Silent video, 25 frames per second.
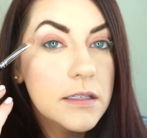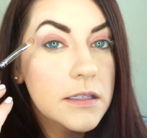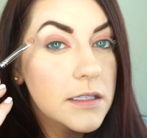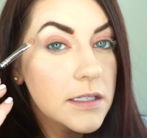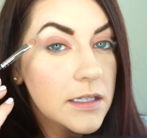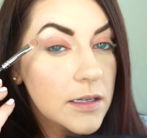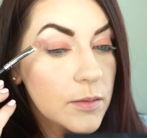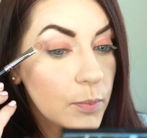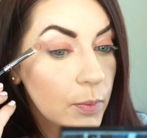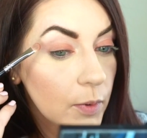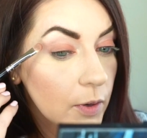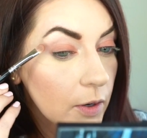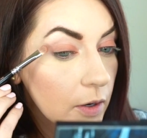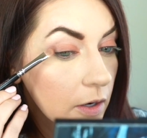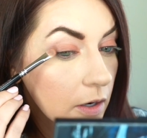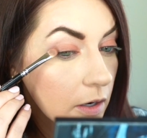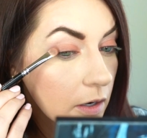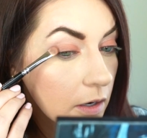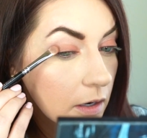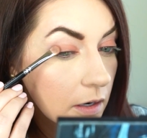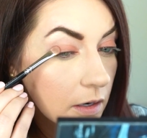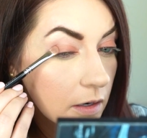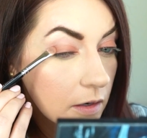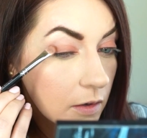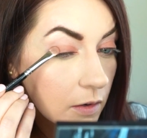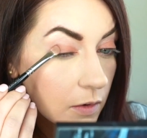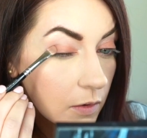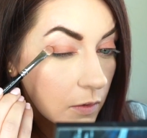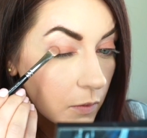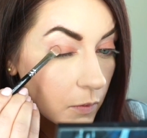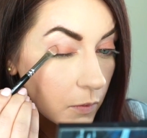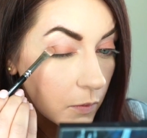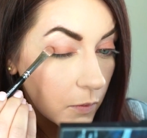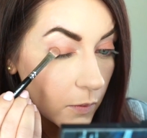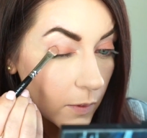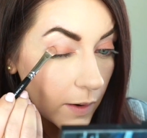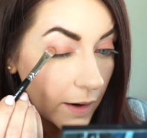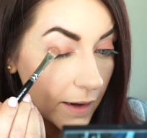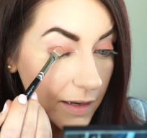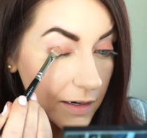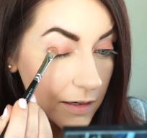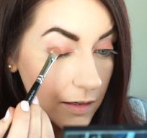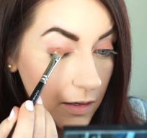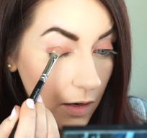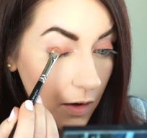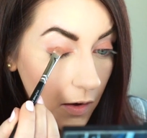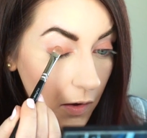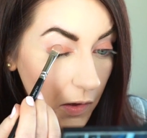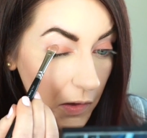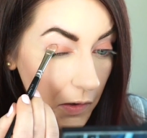deeper red
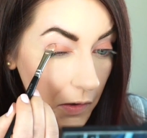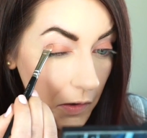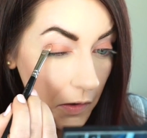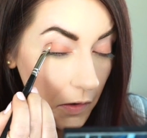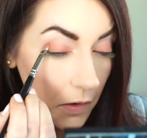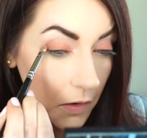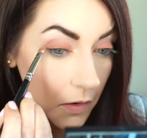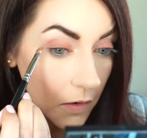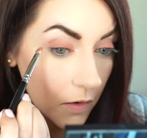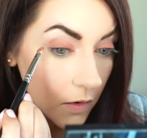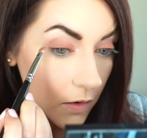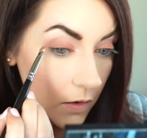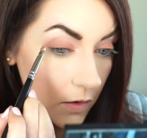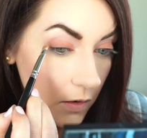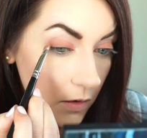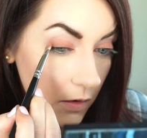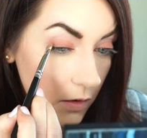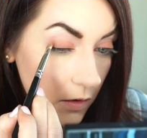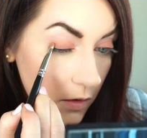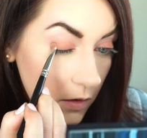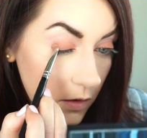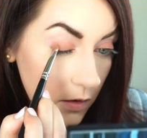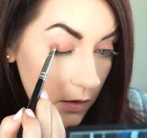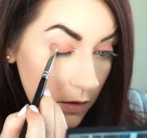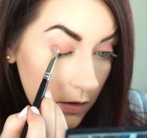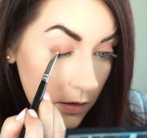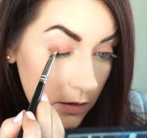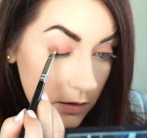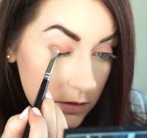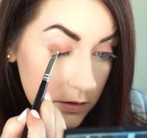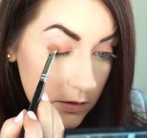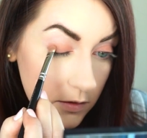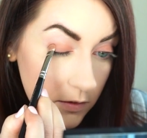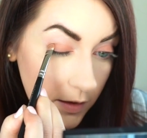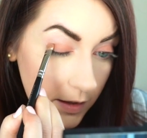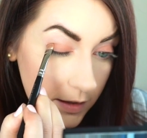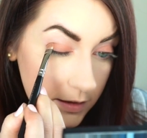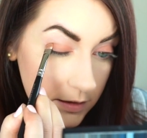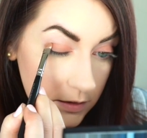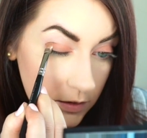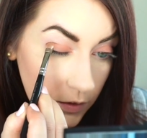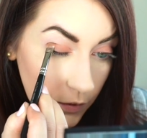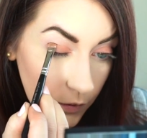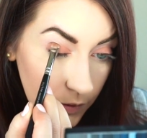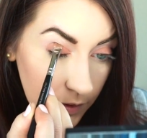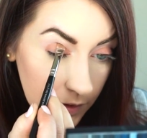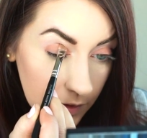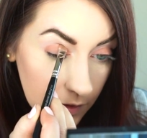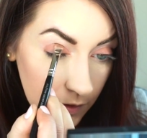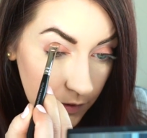color. So that's
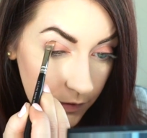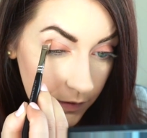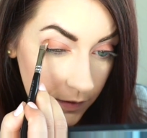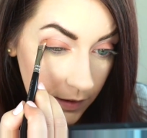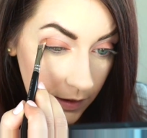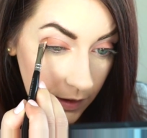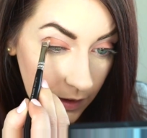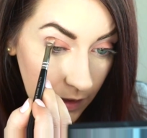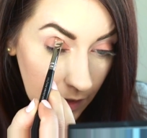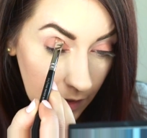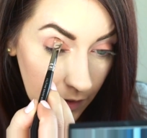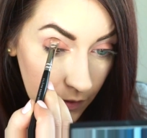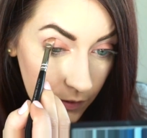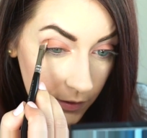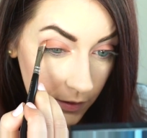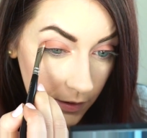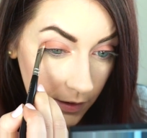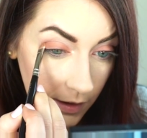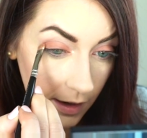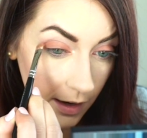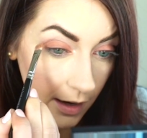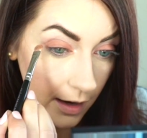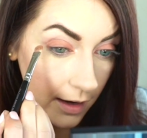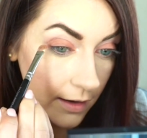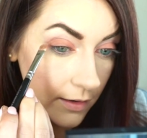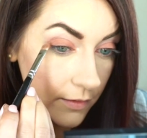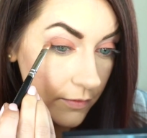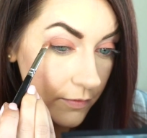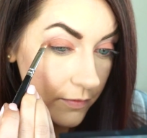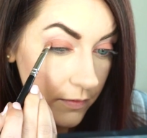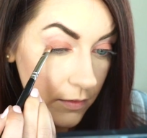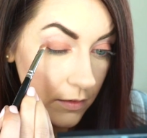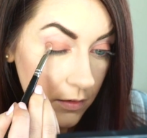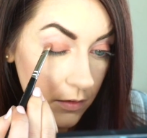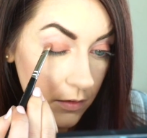going on the outer half.